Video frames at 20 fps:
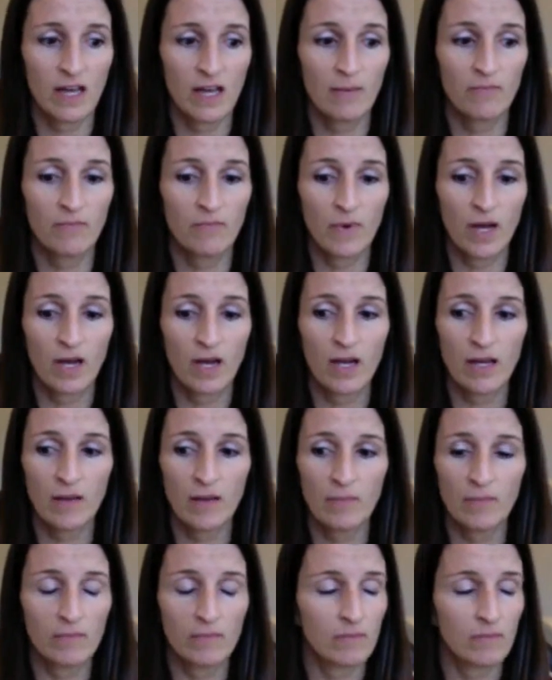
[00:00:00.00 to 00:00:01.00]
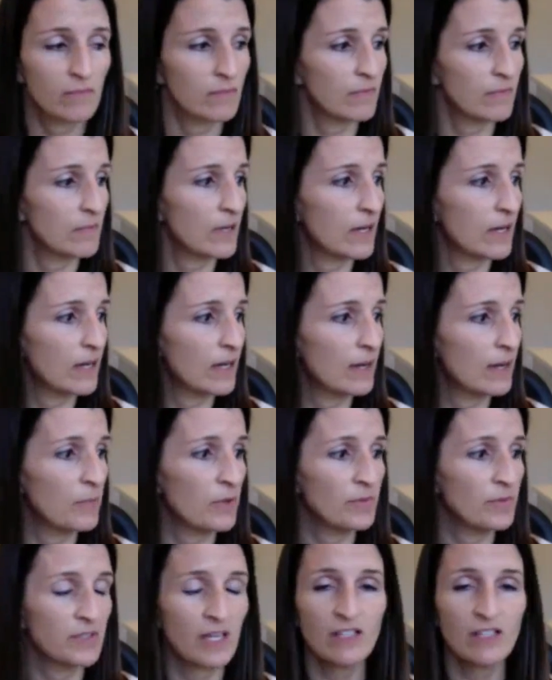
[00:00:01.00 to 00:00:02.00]
I'm
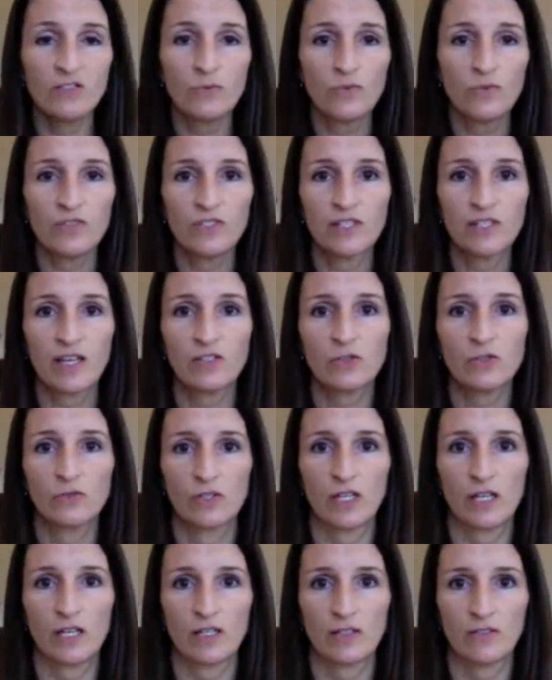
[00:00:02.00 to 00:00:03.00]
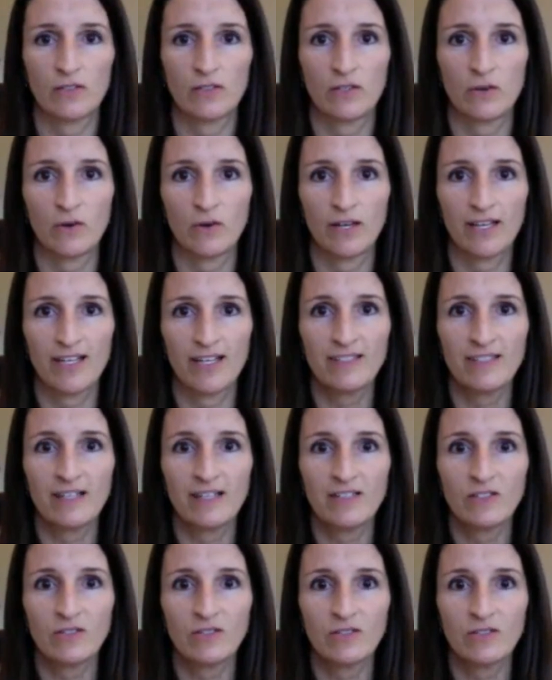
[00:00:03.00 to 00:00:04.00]
obsessed with scheduling, so I
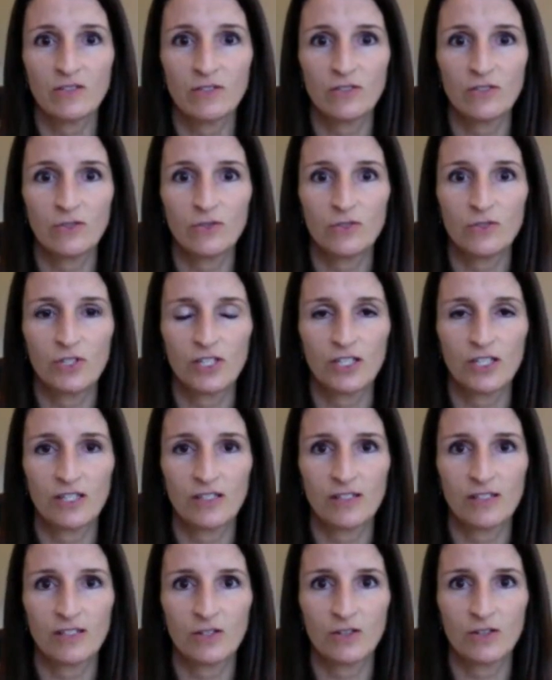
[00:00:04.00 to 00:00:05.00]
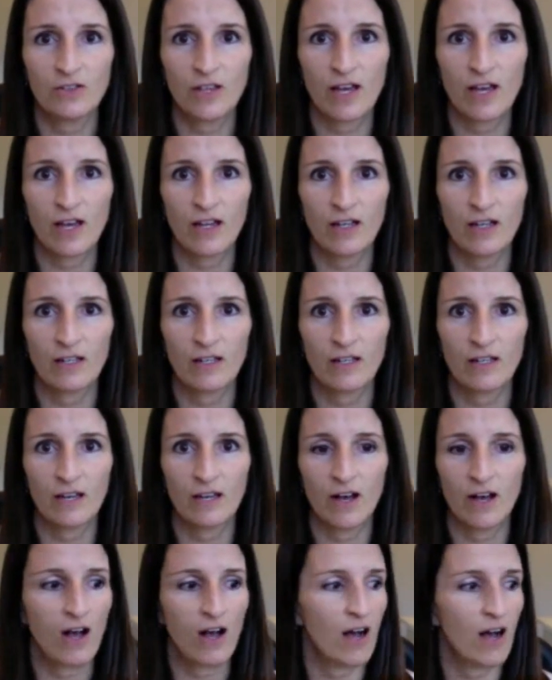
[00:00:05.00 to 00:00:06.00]
guess you could consider that
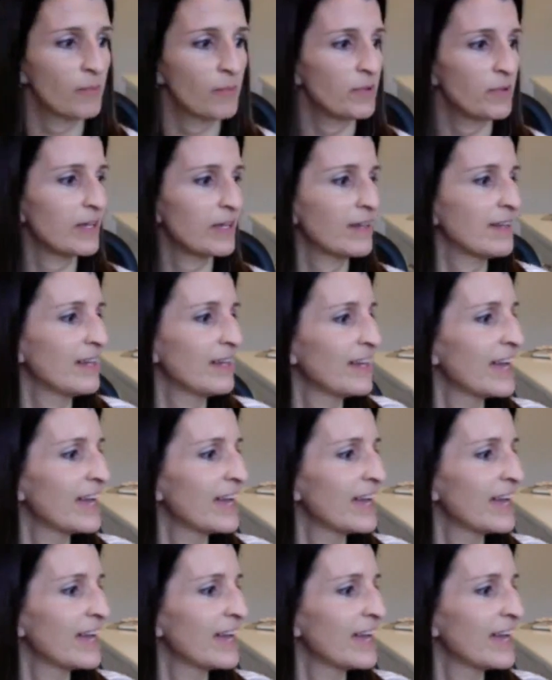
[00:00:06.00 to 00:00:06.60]
a hobby.